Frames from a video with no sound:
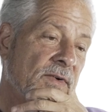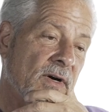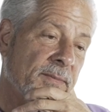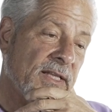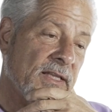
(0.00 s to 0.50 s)

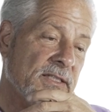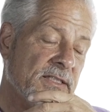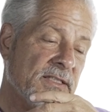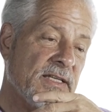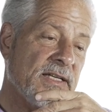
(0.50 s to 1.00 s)

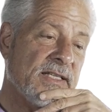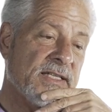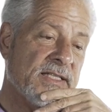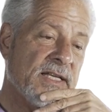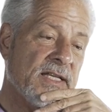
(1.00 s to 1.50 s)
environmentalist in
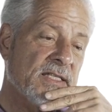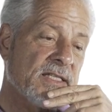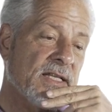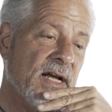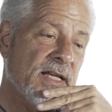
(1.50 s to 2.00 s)
the
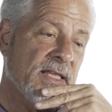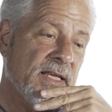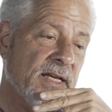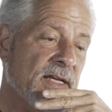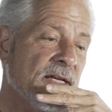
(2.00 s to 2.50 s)
sense that I
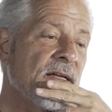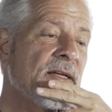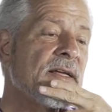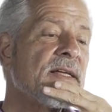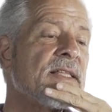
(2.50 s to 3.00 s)
think
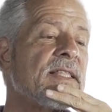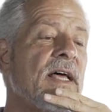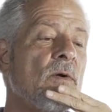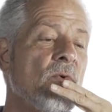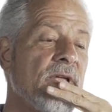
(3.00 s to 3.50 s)

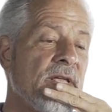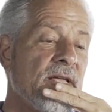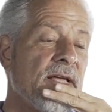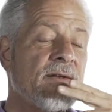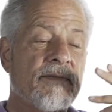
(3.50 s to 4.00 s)
that
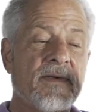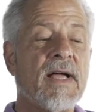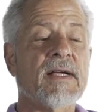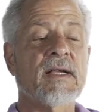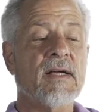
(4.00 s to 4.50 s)
we, in
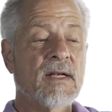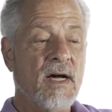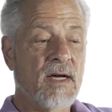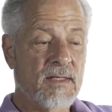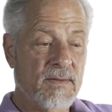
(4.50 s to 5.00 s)
fact,
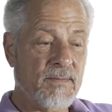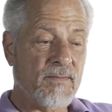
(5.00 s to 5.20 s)
cannot